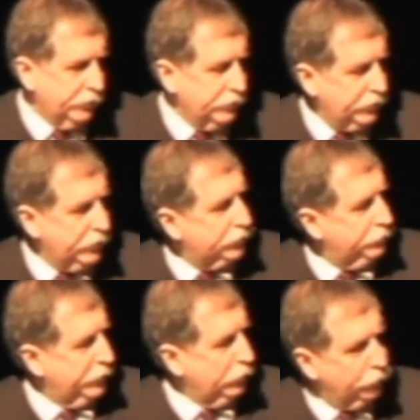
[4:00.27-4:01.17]
He says
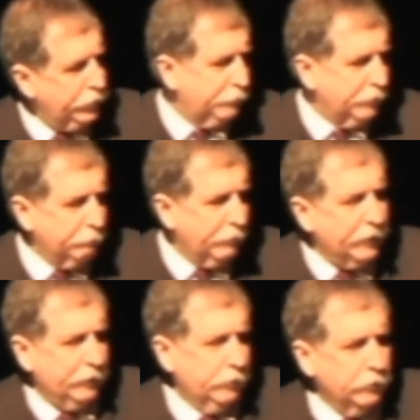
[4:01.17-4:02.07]
to me, "Lieutenant
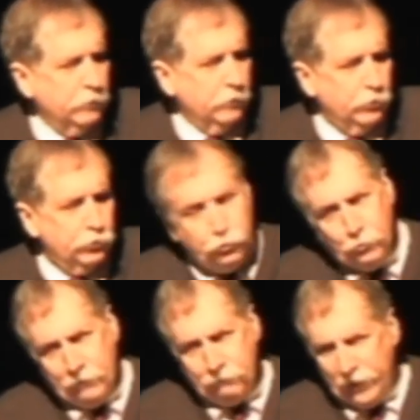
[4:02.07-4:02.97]
McMahon, do
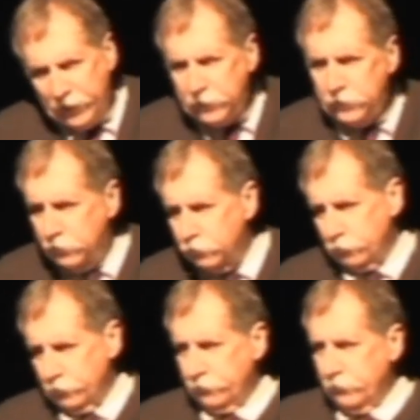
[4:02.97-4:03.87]
you have any
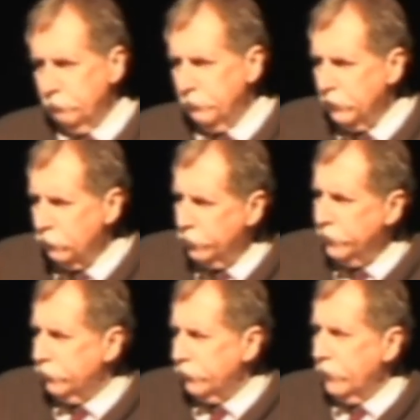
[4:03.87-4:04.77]
interest in being
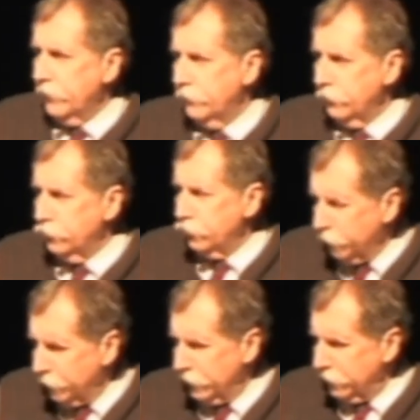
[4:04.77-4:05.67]
reassigned to
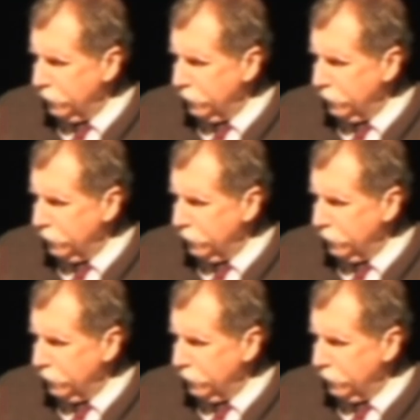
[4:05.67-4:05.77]
Germany?"